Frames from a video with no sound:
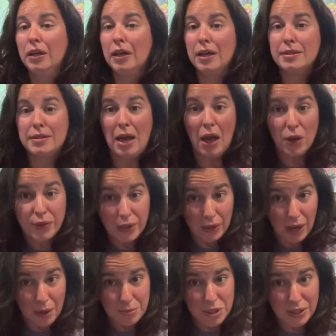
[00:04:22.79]
It's a healthier
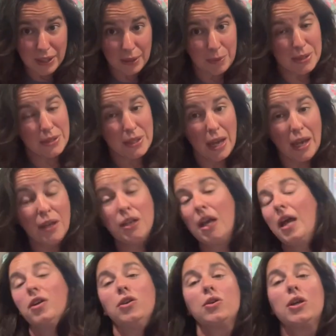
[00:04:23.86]
option, like we said,
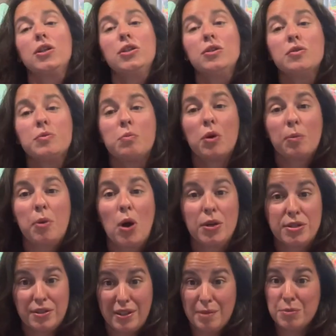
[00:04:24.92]
and you can use more
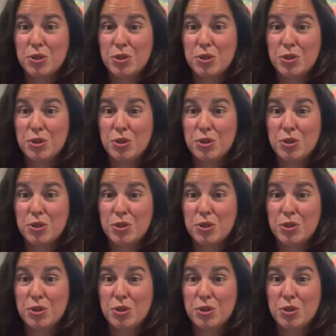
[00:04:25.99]
parts of them.